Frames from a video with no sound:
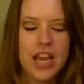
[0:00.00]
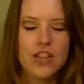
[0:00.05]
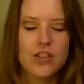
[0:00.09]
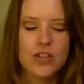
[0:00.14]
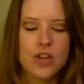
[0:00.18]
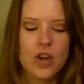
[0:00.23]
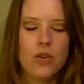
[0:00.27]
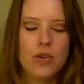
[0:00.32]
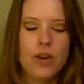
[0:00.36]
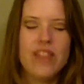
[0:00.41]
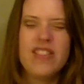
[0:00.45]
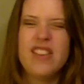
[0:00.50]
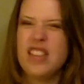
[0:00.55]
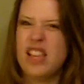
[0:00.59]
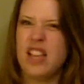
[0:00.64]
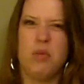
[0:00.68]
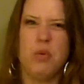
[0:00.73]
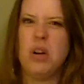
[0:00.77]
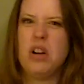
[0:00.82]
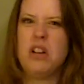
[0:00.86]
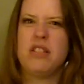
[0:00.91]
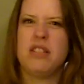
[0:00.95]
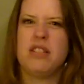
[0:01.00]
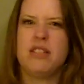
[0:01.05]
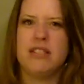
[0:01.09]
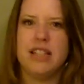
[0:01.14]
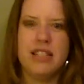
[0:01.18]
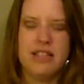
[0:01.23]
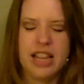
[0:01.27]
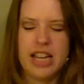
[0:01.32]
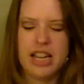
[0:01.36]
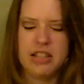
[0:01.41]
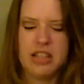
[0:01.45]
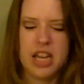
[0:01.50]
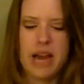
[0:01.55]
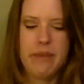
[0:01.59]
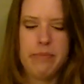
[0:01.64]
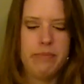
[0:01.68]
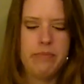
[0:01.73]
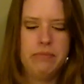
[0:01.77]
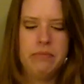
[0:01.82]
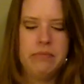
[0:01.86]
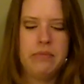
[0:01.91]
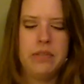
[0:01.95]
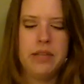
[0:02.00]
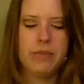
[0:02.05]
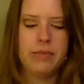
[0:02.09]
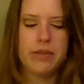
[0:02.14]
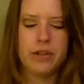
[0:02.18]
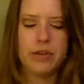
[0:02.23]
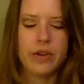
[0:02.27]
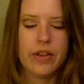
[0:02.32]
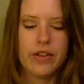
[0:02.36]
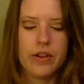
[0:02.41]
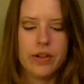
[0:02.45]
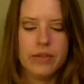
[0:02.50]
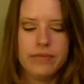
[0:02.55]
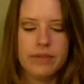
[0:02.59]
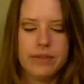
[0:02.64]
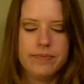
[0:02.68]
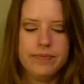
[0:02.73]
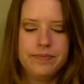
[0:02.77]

so I think that works. It's like a top something or other.